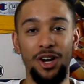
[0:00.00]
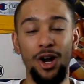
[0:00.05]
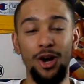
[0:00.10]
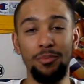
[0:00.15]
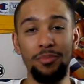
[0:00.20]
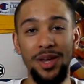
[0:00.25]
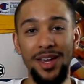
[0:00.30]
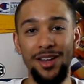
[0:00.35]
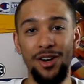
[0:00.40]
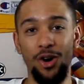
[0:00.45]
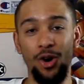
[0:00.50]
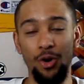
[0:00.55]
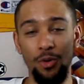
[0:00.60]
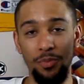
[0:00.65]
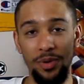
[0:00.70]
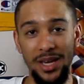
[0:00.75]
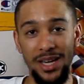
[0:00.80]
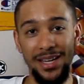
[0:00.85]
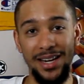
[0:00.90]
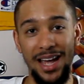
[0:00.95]
Her being
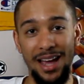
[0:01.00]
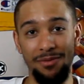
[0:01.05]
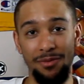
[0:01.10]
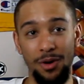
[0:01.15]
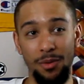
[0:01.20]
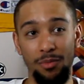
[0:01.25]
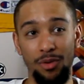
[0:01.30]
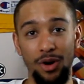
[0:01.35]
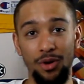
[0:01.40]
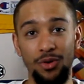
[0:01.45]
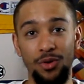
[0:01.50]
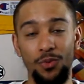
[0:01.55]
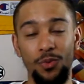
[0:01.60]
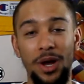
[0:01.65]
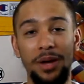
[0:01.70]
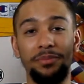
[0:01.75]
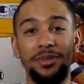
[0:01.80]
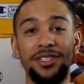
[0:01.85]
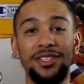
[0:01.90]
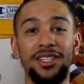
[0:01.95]
OP and having a broken
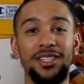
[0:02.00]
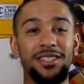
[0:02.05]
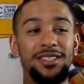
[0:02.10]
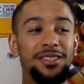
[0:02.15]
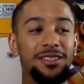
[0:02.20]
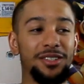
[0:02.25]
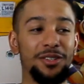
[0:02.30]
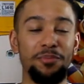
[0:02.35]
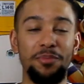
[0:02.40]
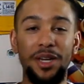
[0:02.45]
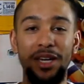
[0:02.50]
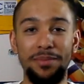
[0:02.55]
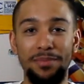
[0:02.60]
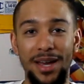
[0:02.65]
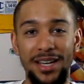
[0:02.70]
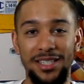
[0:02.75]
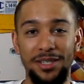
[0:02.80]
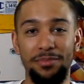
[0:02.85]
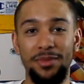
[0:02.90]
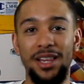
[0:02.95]
weapon just to me
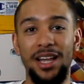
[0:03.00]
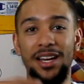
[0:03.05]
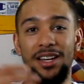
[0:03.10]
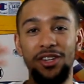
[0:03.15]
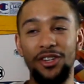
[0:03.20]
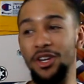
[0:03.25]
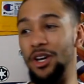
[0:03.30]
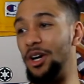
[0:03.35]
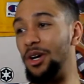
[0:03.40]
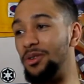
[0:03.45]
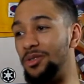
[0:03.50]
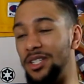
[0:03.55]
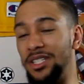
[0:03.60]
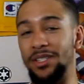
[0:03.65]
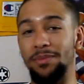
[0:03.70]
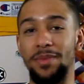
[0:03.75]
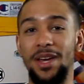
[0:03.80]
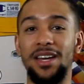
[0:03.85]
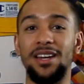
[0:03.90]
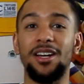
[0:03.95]
makes it be like, yo,
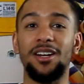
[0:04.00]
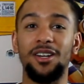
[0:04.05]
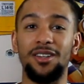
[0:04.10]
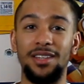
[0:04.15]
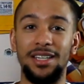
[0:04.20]
she's a main character.